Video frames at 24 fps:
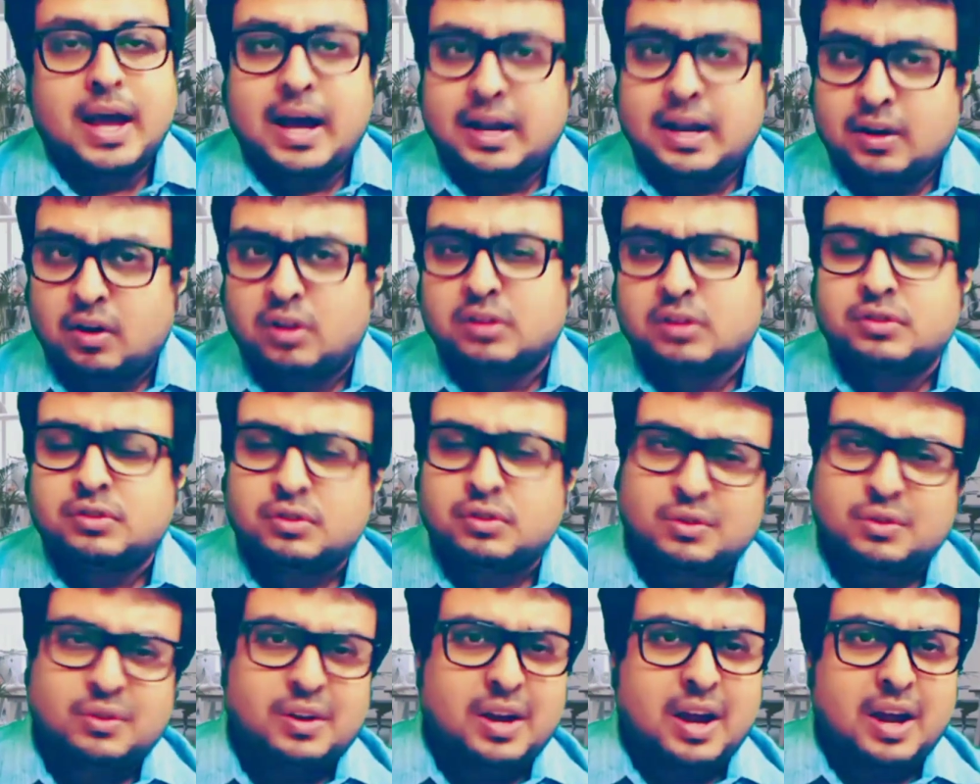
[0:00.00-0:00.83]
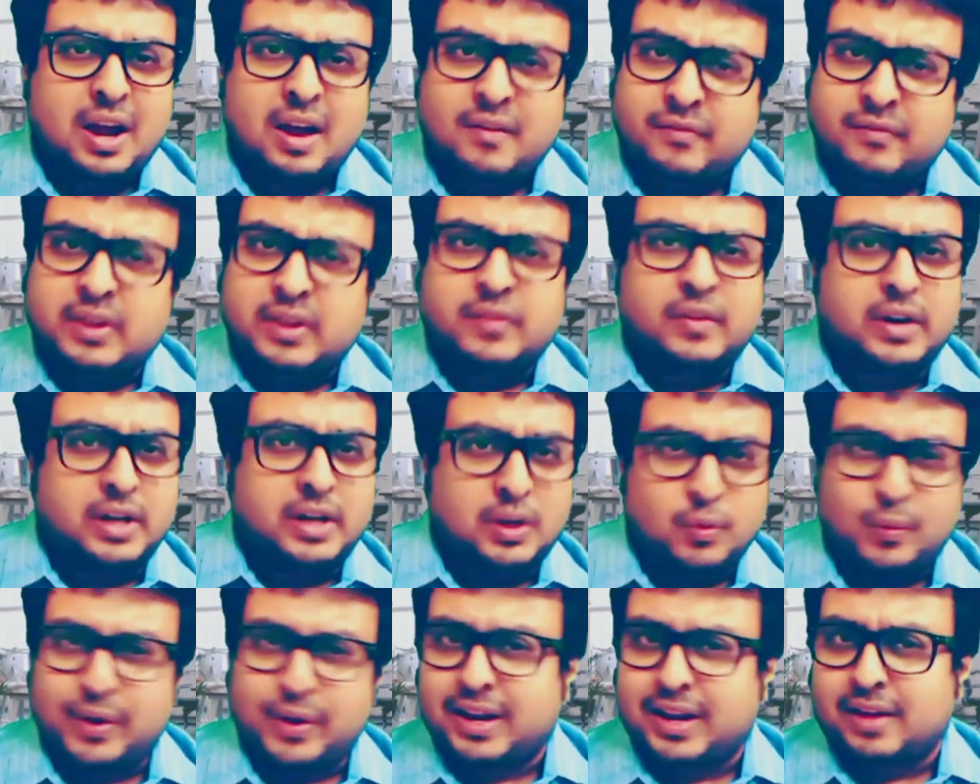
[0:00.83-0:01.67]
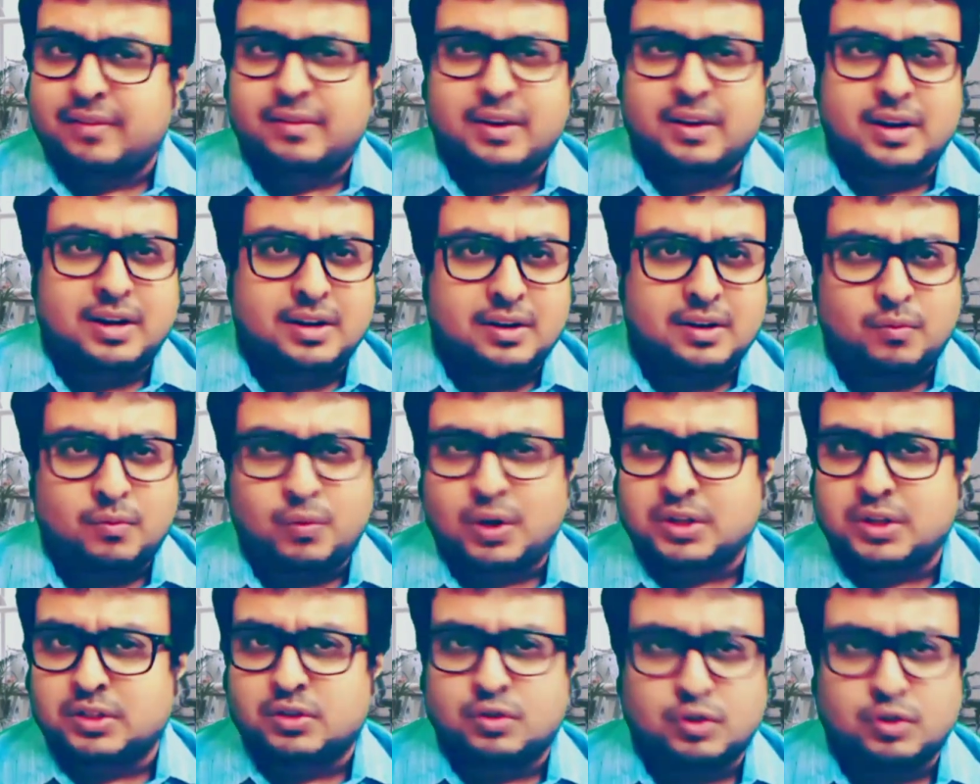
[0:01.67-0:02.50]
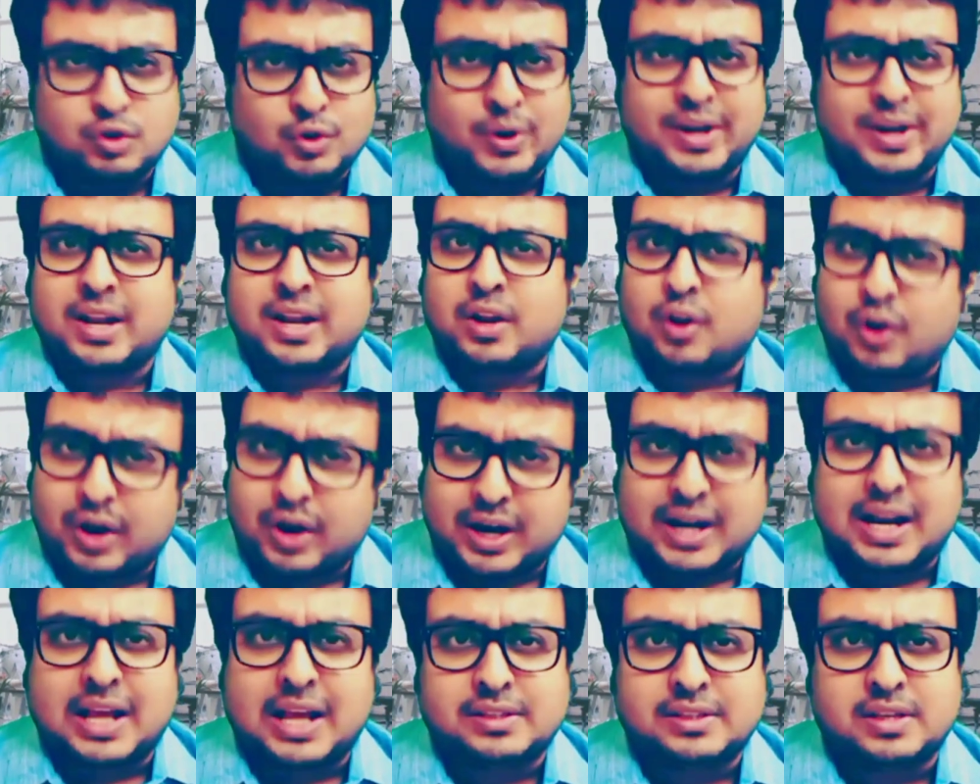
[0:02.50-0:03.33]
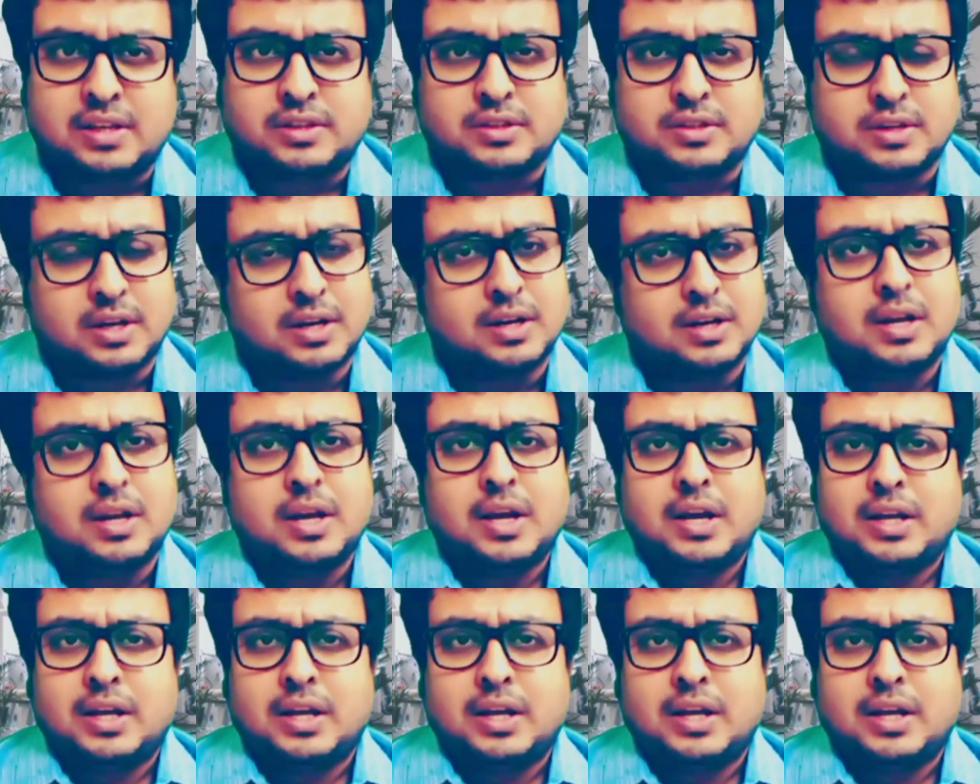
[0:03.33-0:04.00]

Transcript: And also everybody whenever wants to join an organization,